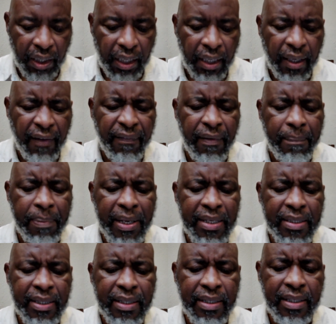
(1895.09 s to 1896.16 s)
If a
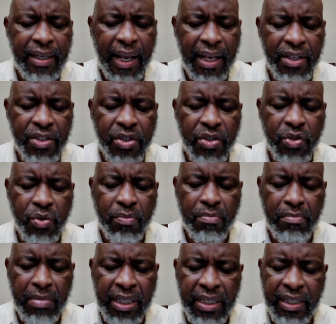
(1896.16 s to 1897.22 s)
person turns to
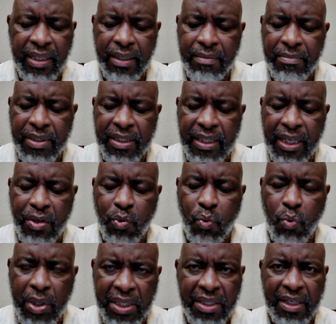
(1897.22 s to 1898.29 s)
mediums and
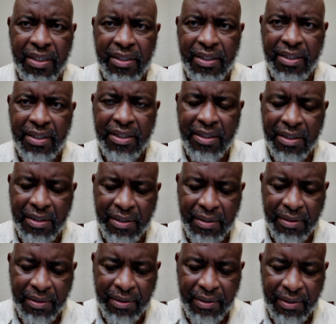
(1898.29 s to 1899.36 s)
wizards,
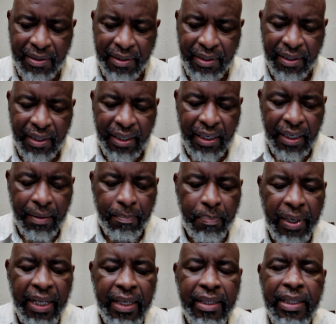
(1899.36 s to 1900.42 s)

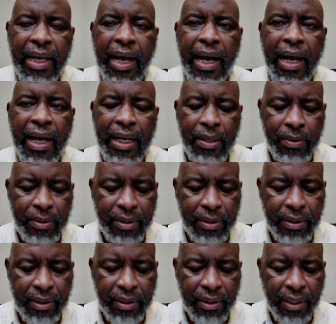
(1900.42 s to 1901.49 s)
playing the
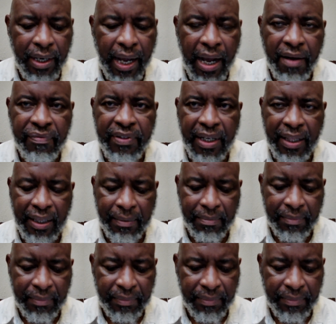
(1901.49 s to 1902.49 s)
harlot after them,